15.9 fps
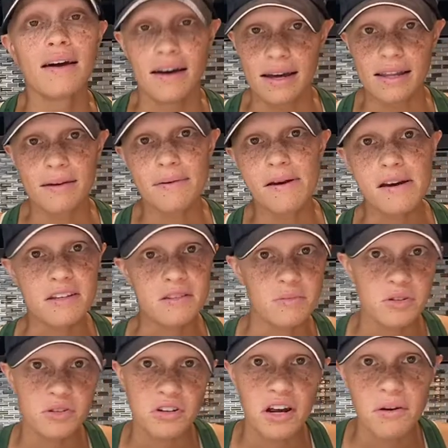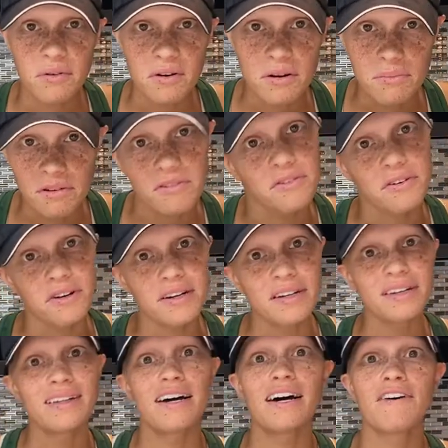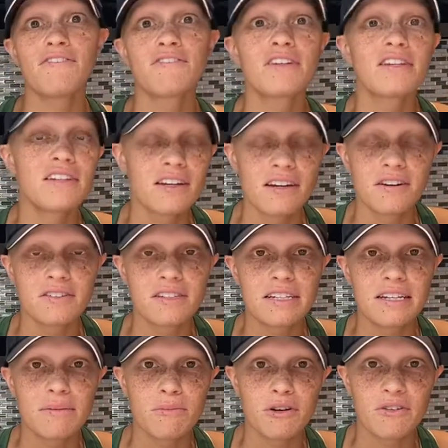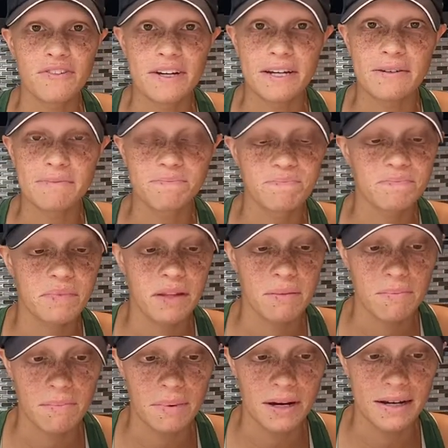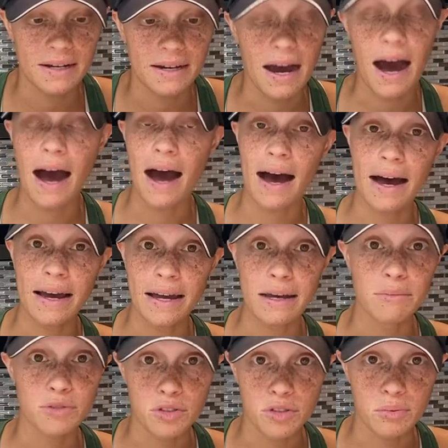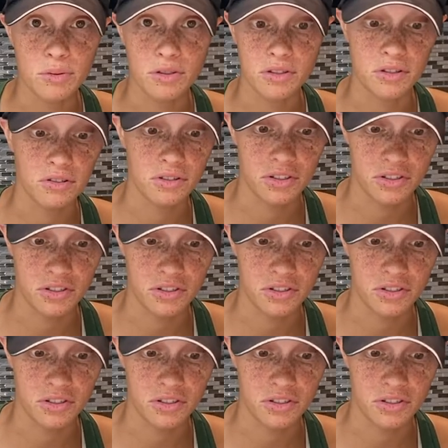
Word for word: I let my husband try one before he left to go see a movie, but I am super stoked to